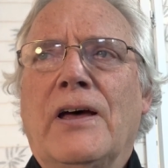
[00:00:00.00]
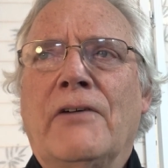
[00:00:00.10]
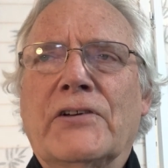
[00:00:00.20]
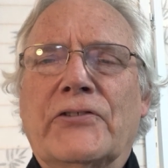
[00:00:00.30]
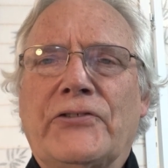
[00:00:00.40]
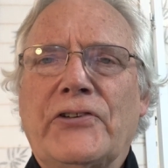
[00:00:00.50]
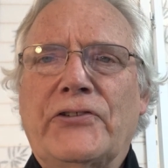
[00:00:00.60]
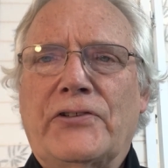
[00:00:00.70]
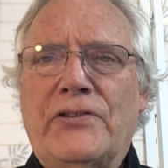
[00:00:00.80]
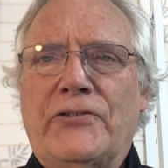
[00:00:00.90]
of
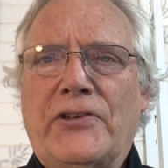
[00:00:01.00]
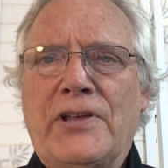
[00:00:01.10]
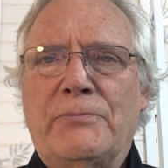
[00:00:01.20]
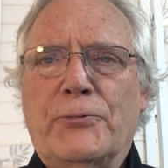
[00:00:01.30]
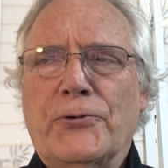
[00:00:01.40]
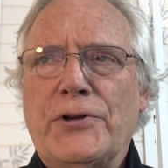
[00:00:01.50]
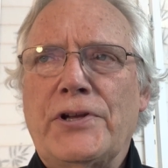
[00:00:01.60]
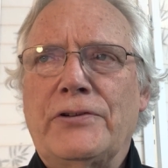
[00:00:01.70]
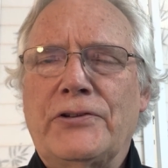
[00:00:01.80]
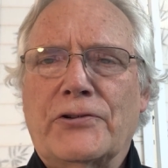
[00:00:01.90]
existence and
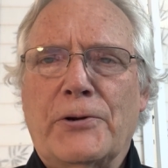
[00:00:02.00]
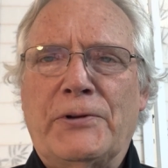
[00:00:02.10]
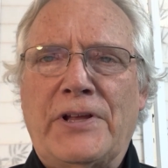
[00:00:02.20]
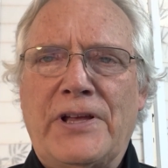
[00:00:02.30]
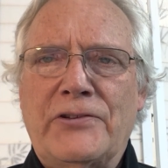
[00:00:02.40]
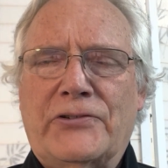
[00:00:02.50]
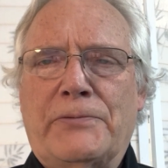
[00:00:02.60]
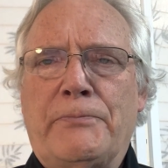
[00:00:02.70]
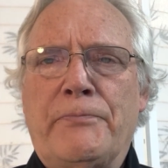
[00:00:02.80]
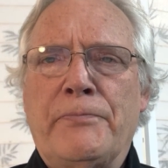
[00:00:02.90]

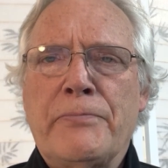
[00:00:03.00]
predetermination.